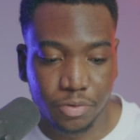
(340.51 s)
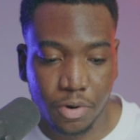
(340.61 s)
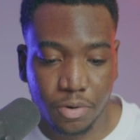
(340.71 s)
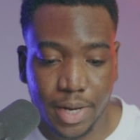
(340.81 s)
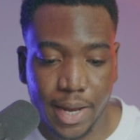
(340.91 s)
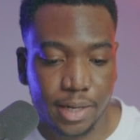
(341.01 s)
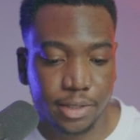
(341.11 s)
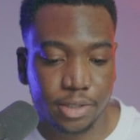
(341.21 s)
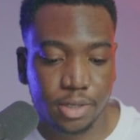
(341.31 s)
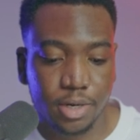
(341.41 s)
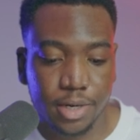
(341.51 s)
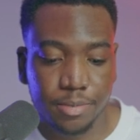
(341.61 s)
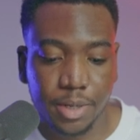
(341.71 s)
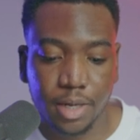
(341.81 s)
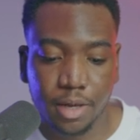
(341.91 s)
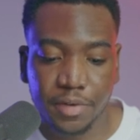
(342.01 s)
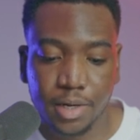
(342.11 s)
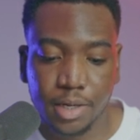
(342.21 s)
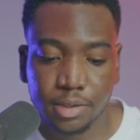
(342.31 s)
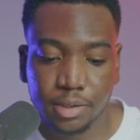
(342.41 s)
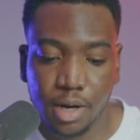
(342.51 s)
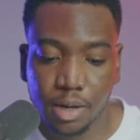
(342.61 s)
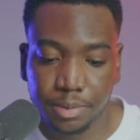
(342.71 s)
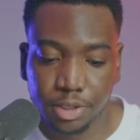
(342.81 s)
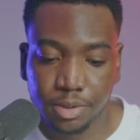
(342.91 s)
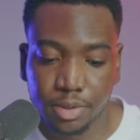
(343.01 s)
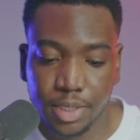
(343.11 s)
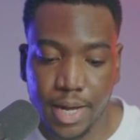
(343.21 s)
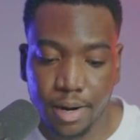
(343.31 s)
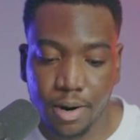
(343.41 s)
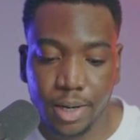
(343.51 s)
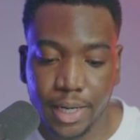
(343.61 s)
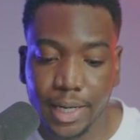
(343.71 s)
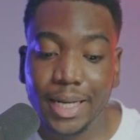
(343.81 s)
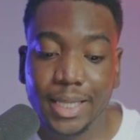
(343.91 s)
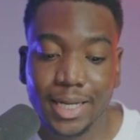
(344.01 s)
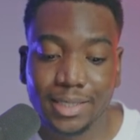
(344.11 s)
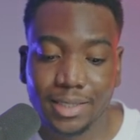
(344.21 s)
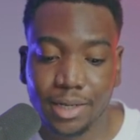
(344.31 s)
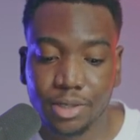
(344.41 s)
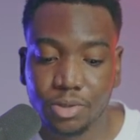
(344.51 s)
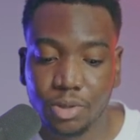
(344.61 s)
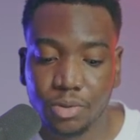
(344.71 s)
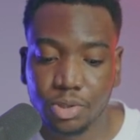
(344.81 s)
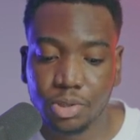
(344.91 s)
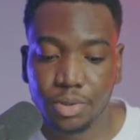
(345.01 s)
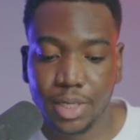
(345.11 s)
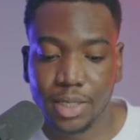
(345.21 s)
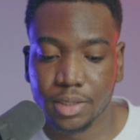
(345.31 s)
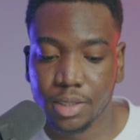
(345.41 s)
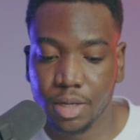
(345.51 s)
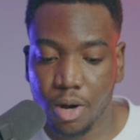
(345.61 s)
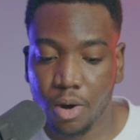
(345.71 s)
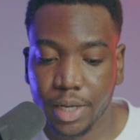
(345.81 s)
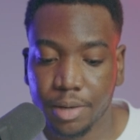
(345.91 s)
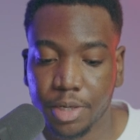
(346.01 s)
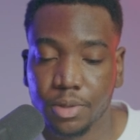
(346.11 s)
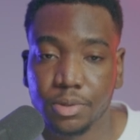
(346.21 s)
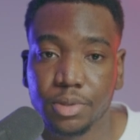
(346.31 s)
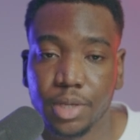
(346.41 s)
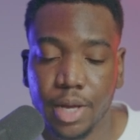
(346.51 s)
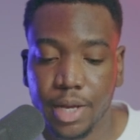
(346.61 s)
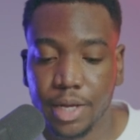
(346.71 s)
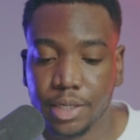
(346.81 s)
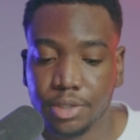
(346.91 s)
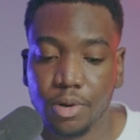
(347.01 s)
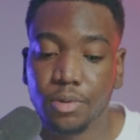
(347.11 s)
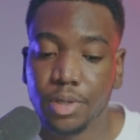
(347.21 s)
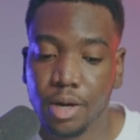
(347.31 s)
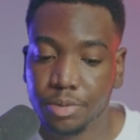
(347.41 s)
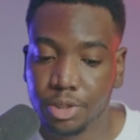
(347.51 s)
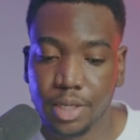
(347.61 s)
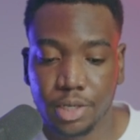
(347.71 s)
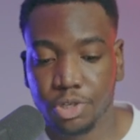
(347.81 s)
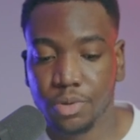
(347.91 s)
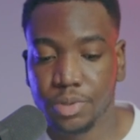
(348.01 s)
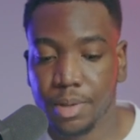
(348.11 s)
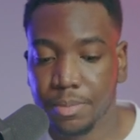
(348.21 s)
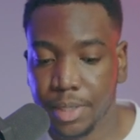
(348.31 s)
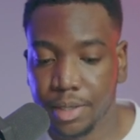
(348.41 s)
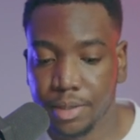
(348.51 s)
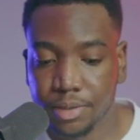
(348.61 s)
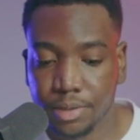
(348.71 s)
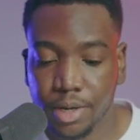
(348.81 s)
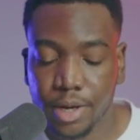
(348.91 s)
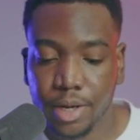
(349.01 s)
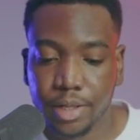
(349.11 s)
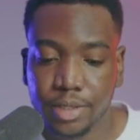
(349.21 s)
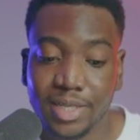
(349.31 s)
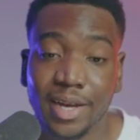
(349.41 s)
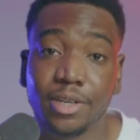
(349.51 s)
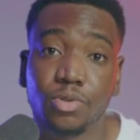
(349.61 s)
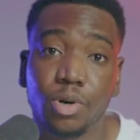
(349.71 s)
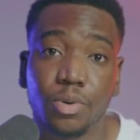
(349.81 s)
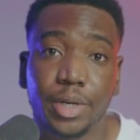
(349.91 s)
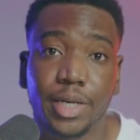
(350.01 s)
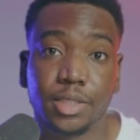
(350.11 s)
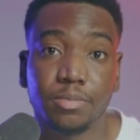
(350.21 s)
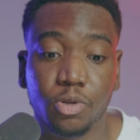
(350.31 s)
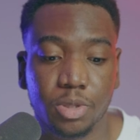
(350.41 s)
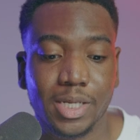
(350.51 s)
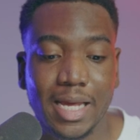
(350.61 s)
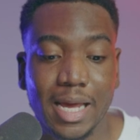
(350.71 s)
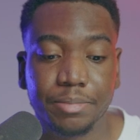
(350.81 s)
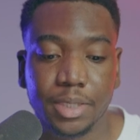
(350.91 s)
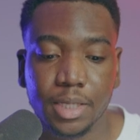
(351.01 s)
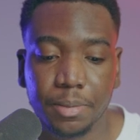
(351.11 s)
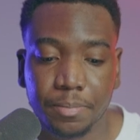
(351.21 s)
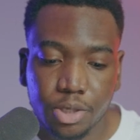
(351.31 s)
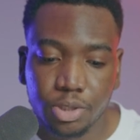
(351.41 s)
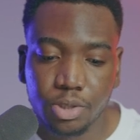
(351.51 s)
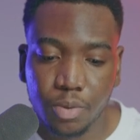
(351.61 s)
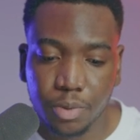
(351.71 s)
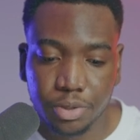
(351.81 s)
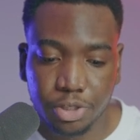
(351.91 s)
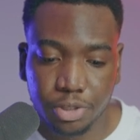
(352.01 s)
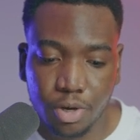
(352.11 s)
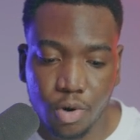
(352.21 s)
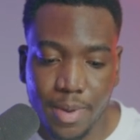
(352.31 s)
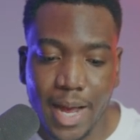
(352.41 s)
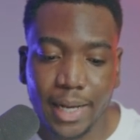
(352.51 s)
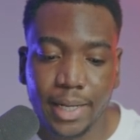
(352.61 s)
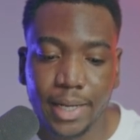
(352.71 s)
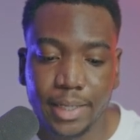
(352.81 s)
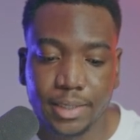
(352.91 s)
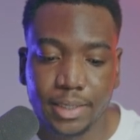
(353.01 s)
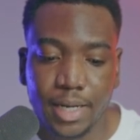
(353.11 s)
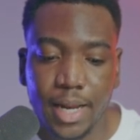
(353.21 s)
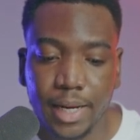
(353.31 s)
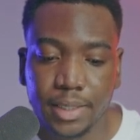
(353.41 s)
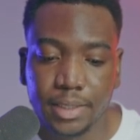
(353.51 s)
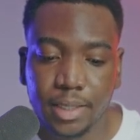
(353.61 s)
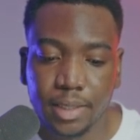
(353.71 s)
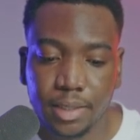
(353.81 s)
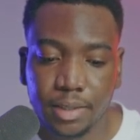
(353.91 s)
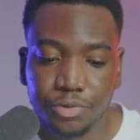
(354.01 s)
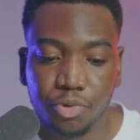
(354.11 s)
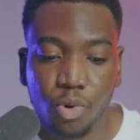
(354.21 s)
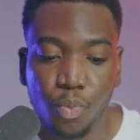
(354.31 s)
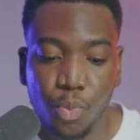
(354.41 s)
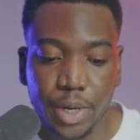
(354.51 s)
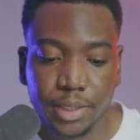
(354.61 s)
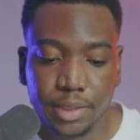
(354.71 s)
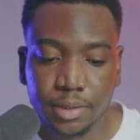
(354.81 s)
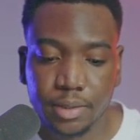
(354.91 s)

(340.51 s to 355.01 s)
row, and it's going to be giving us options that are in that second row. So you can see car chemicals is the only option that shows up because the second row is mostly empty. So we'll just go back and select row 1